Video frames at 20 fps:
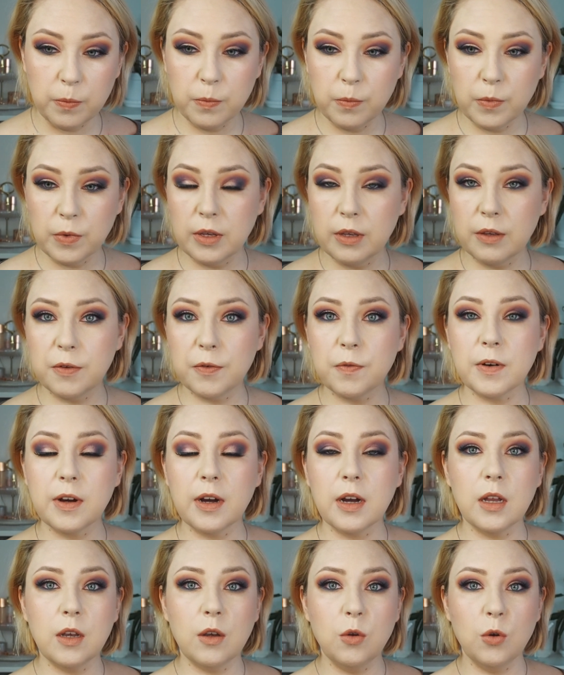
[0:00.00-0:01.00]
If
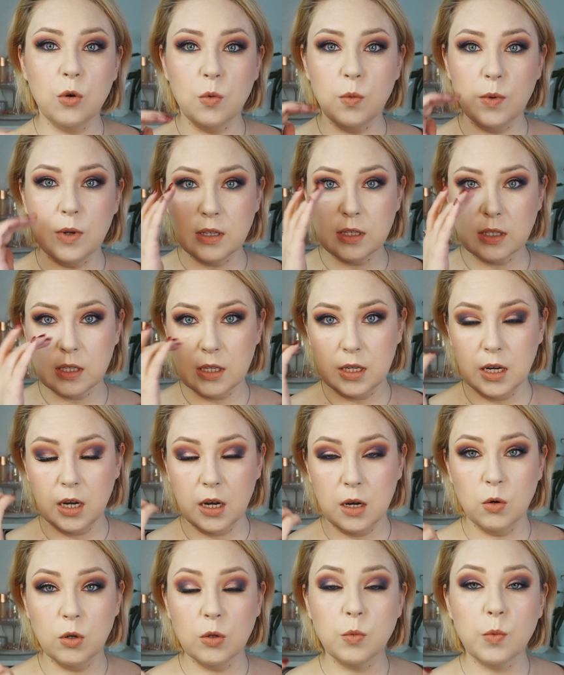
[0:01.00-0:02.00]
I do, we'll see
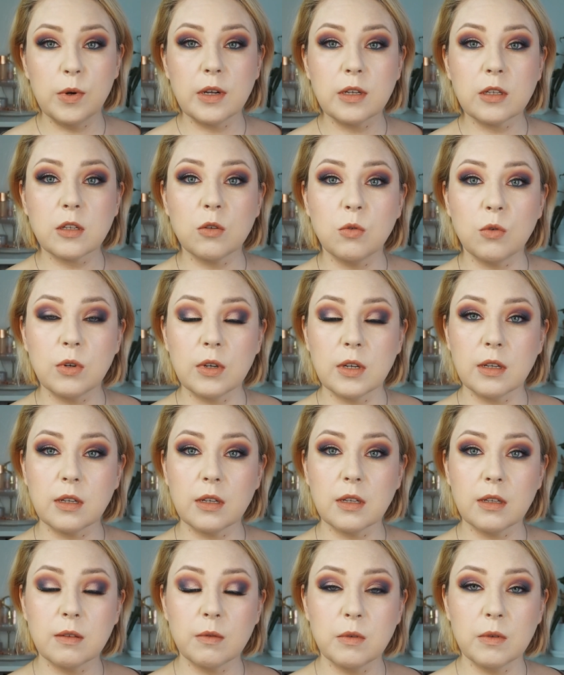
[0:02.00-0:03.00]
how it wears during
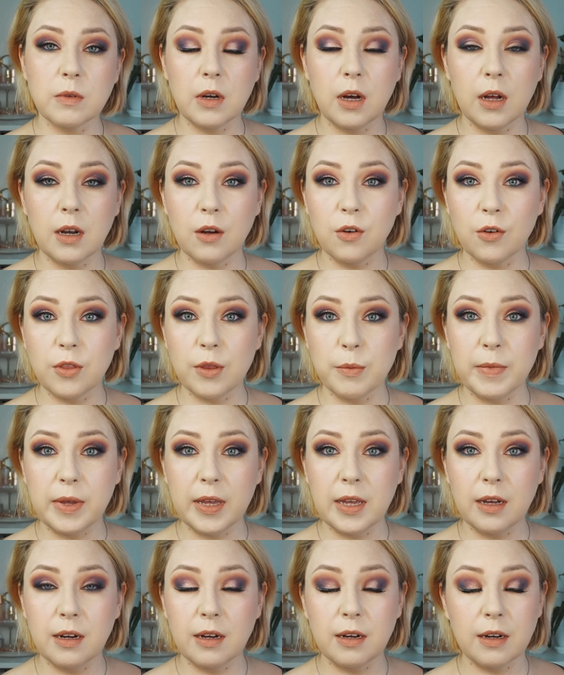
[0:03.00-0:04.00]
under the
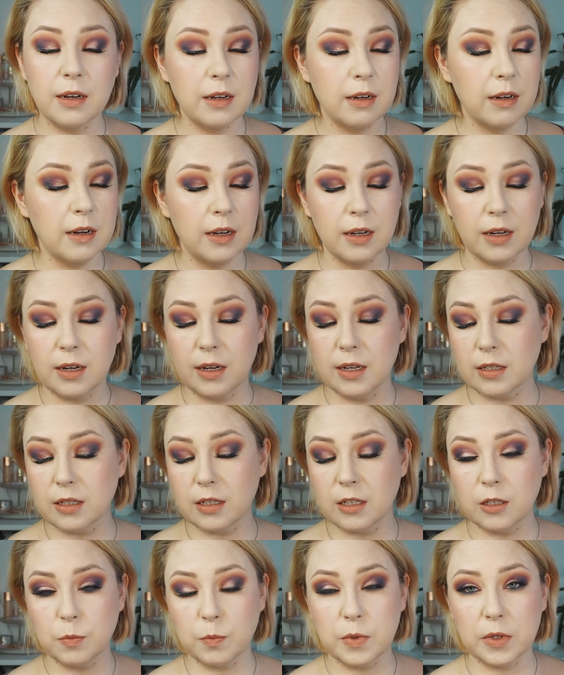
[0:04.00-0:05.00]

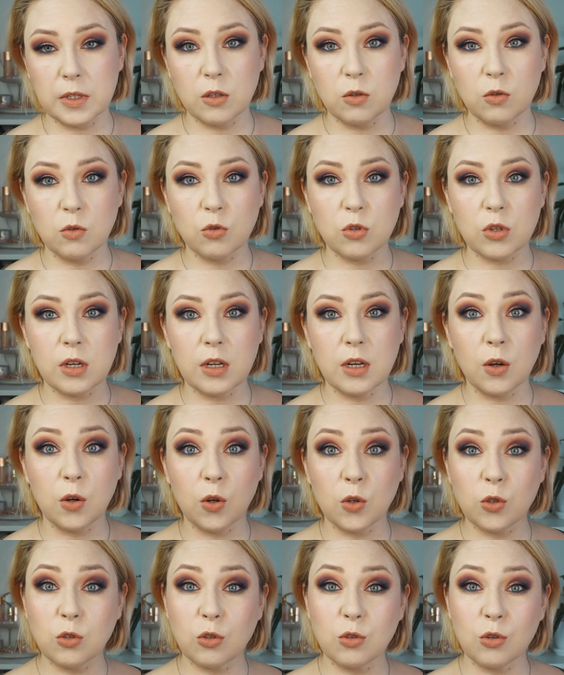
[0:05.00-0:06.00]
eyeglasses, but usually
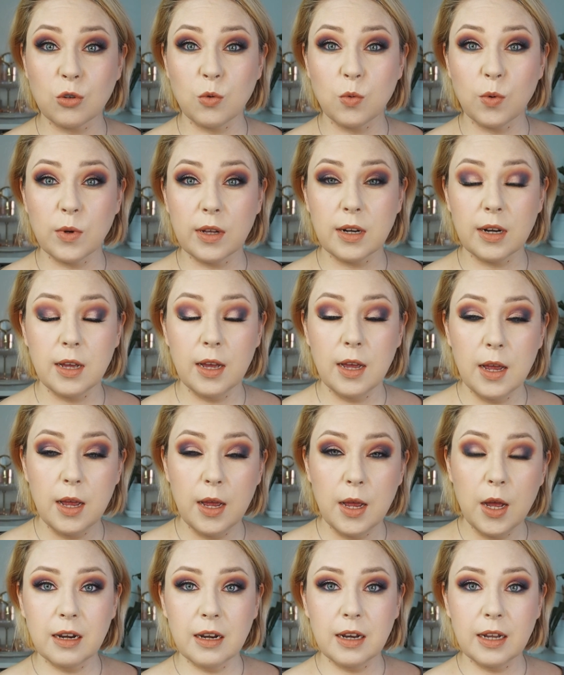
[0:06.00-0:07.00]
not so well.
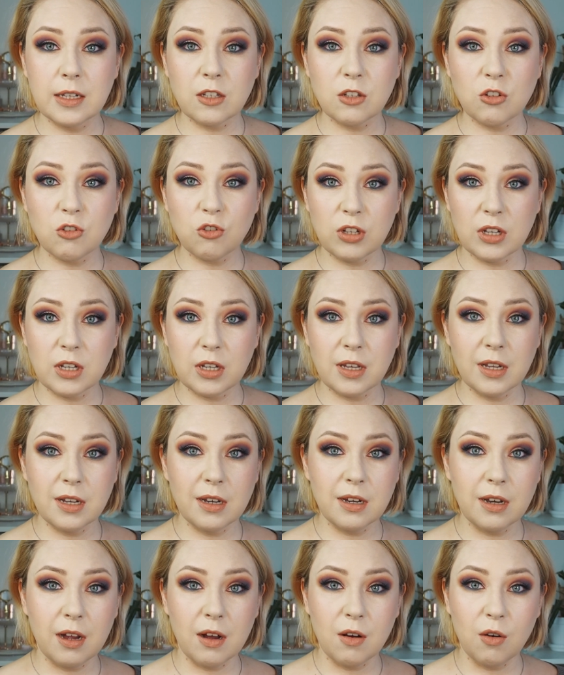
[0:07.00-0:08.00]
Let's check in
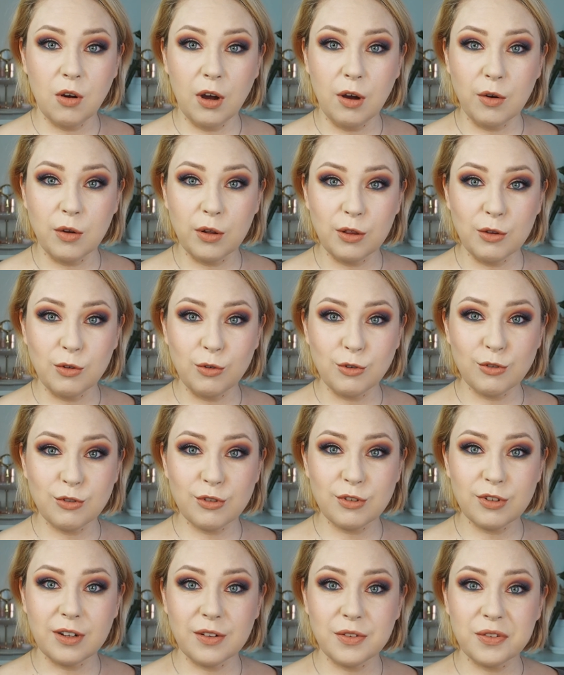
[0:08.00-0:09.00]
now how it looks
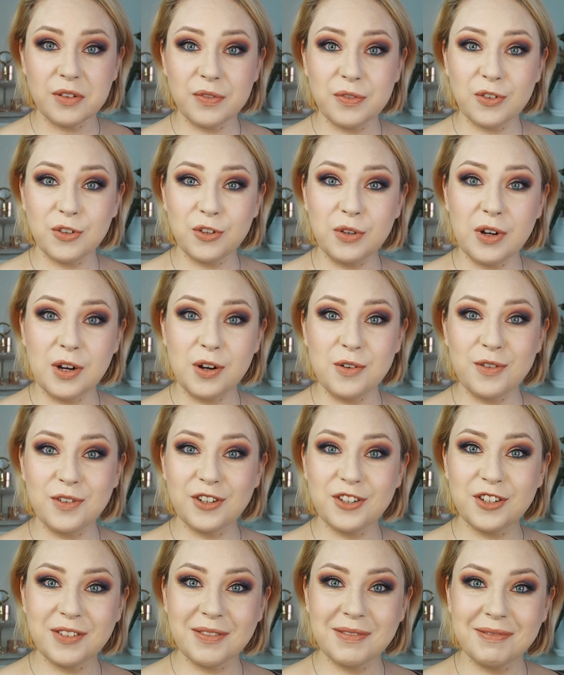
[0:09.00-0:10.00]
after a few
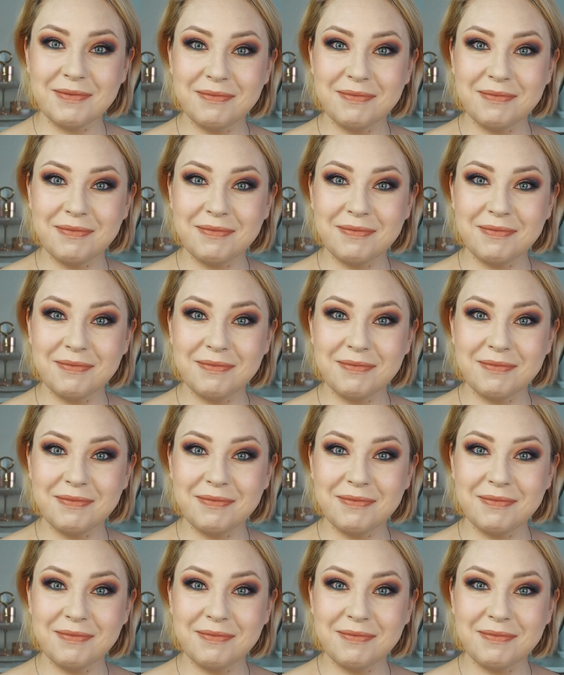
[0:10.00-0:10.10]
hours.